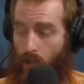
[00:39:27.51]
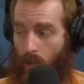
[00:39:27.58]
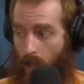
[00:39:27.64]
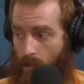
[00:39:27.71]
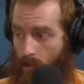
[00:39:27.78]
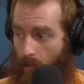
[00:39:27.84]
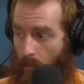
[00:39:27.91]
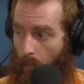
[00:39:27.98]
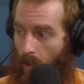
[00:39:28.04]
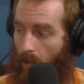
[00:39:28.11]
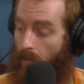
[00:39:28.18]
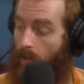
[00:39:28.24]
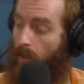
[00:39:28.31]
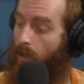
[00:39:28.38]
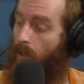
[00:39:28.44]
stretch in the
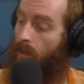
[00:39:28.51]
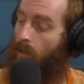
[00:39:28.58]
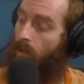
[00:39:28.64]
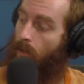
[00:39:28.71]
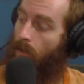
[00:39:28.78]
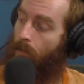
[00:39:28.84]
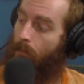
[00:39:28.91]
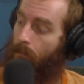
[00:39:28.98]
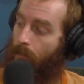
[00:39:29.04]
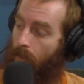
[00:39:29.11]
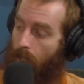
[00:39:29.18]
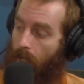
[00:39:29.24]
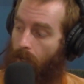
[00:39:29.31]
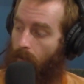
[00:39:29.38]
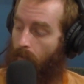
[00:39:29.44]
world.
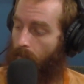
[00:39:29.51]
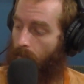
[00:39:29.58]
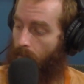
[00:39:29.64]
Now,